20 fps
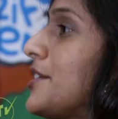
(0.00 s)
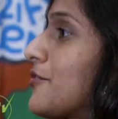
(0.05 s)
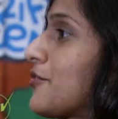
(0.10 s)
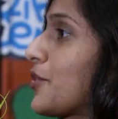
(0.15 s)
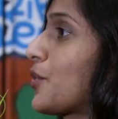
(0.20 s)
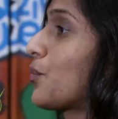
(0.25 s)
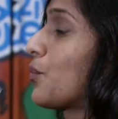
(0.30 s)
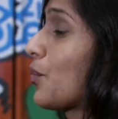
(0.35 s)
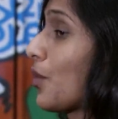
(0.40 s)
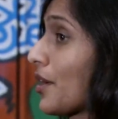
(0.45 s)

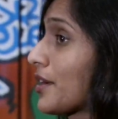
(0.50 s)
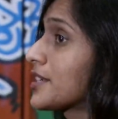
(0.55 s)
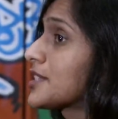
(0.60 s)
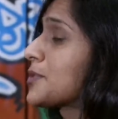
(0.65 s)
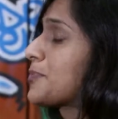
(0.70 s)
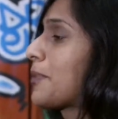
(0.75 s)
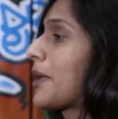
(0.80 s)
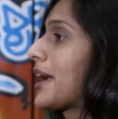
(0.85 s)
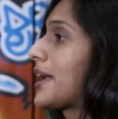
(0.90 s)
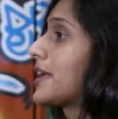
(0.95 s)
different works
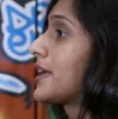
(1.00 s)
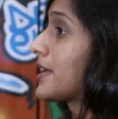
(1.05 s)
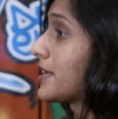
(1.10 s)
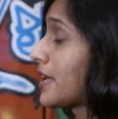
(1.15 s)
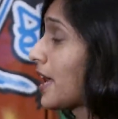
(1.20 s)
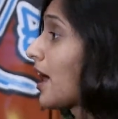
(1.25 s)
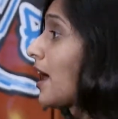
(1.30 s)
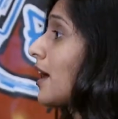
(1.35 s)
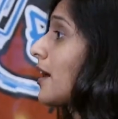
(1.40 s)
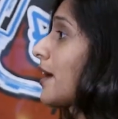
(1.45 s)
by
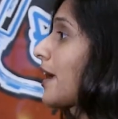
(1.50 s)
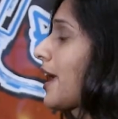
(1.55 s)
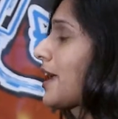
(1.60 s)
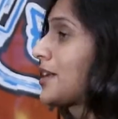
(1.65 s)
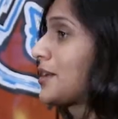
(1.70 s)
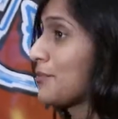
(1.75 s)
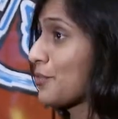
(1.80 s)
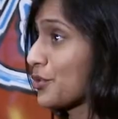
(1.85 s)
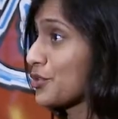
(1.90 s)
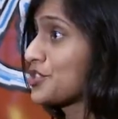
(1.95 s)
young
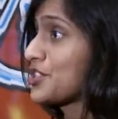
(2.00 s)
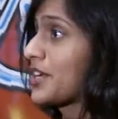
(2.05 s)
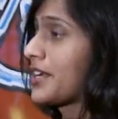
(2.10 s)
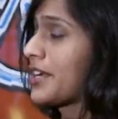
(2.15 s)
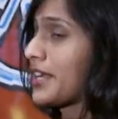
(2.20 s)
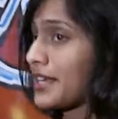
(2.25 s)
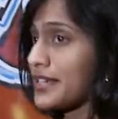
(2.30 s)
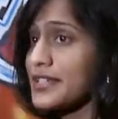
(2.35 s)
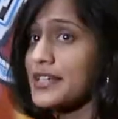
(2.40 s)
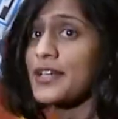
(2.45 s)
and emerging
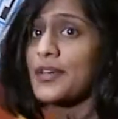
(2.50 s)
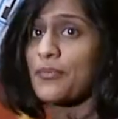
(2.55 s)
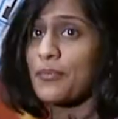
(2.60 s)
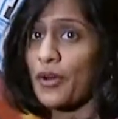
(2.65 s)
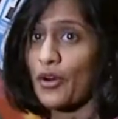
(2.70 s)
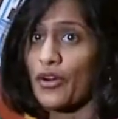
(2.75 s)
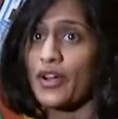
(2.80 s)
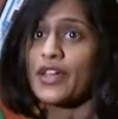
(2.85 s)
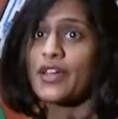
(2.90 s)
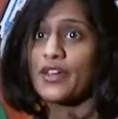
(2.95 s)
Indian
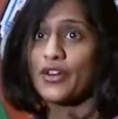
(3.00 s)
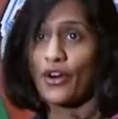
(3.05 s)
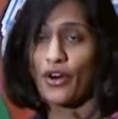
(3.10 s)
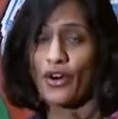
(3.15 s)
American